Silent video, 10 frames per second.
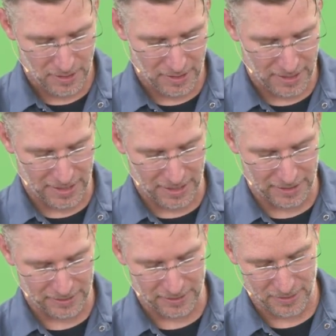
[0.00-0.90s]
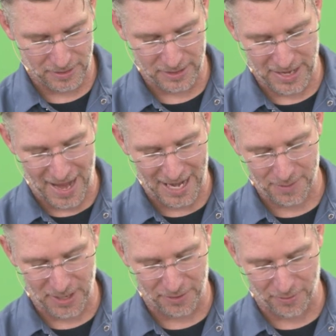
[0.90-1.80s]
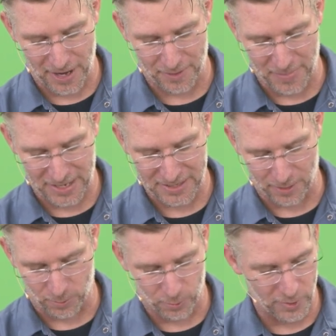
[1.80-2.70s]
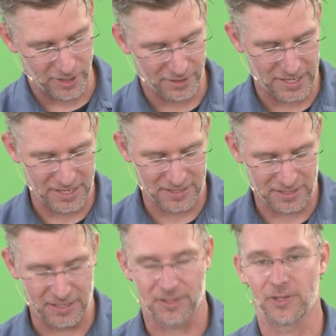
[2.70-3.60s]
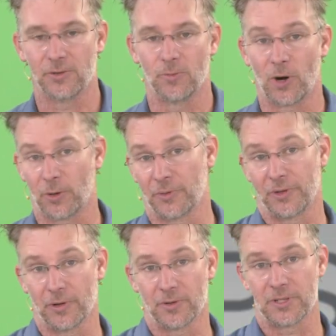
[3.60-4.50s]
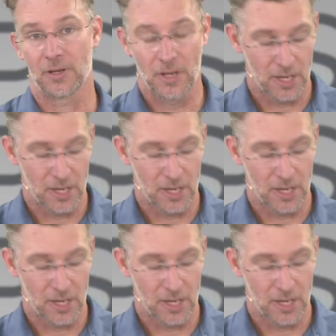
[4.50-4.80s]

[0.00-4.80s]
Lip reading: And the Acme thread makes it really easy to work with those.